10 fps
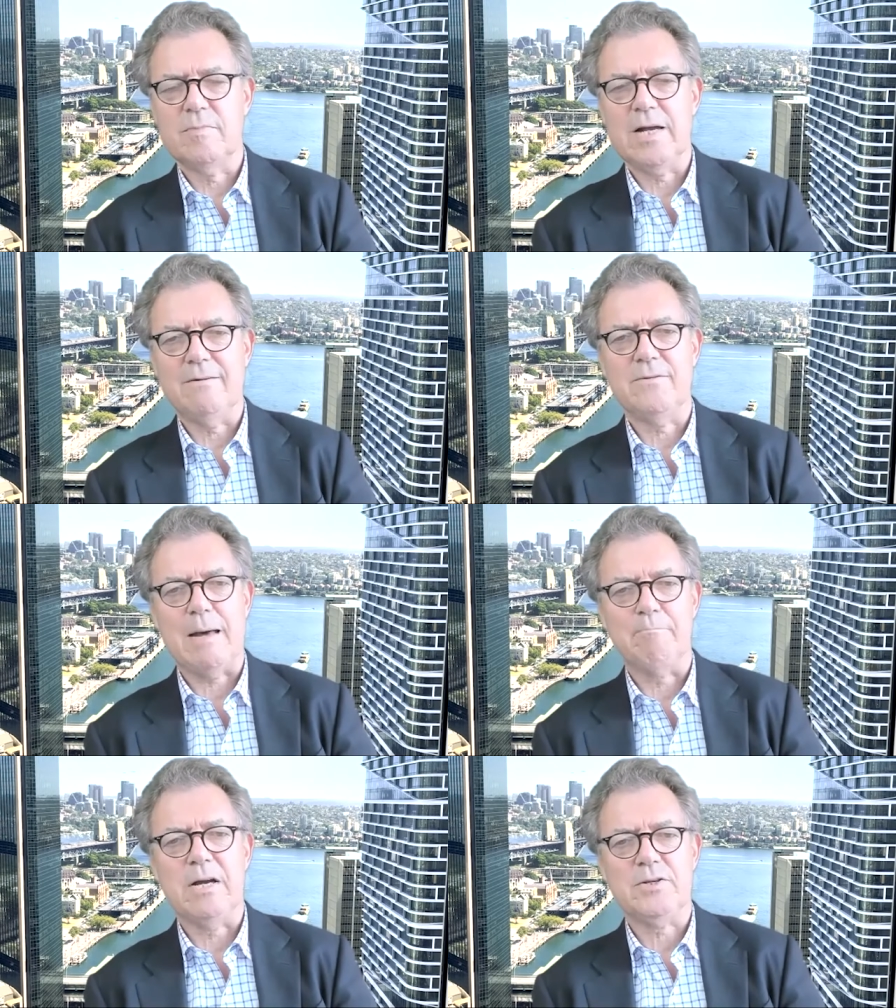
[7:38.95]
have
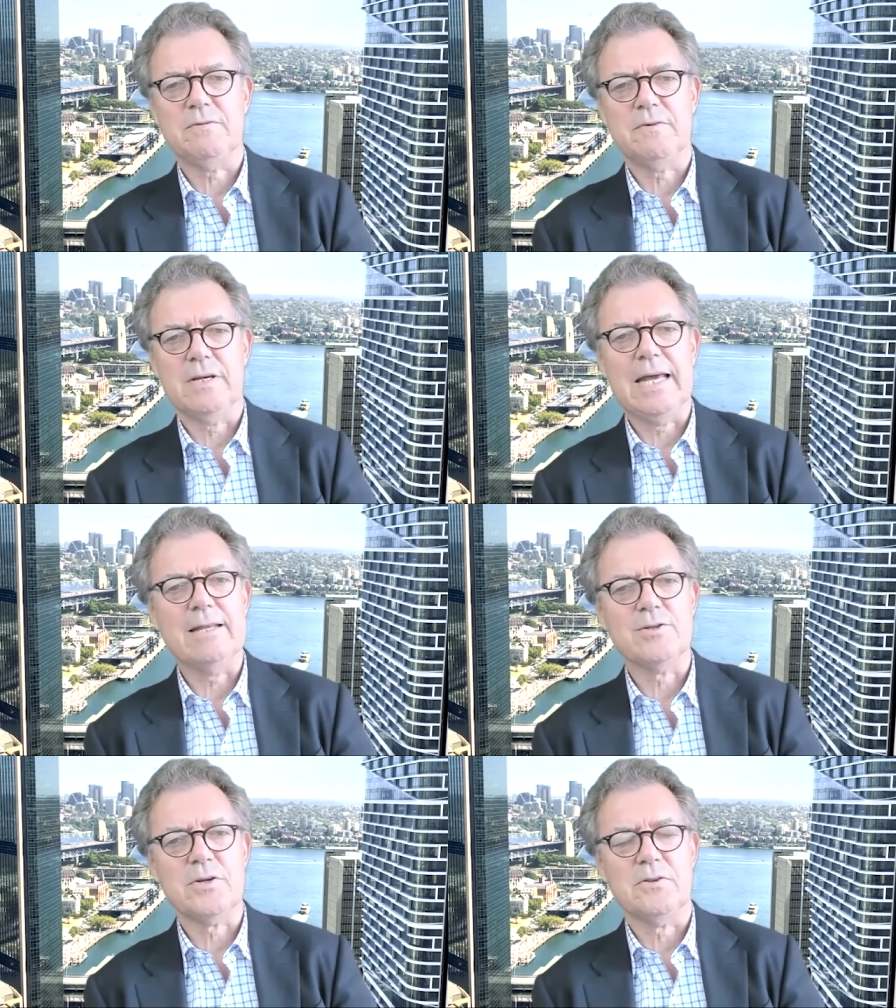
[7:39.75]
that much of a
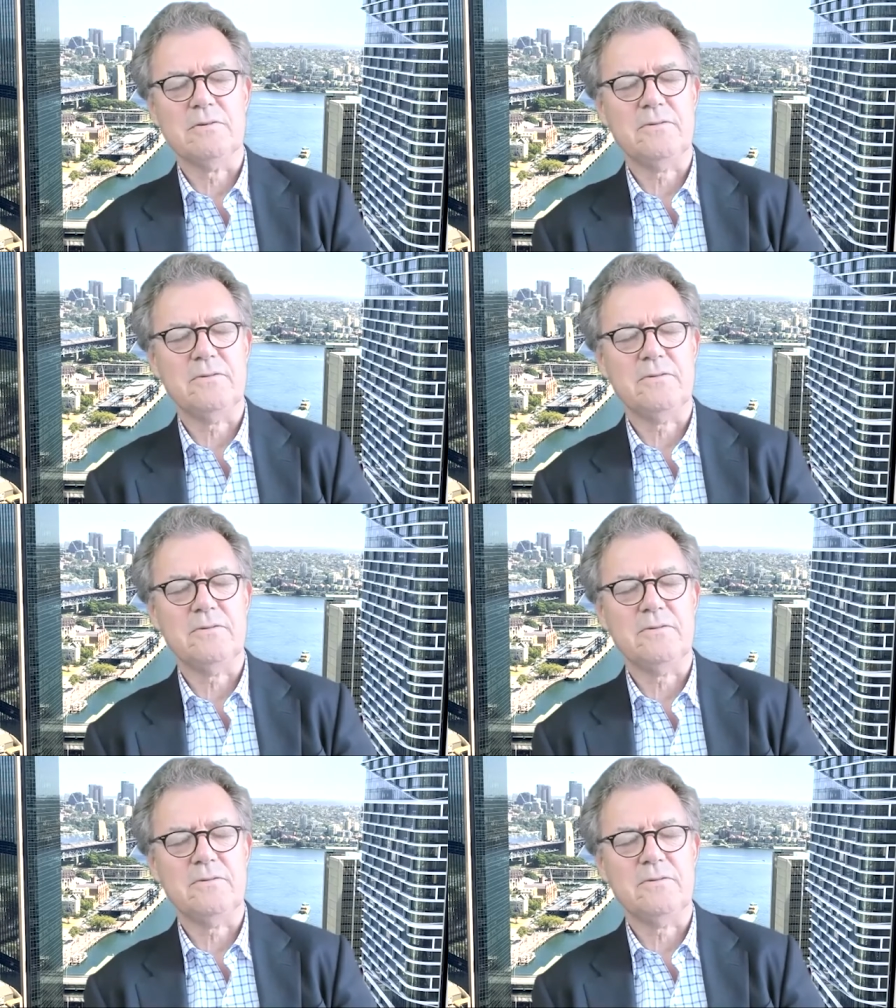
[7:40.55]
lens on the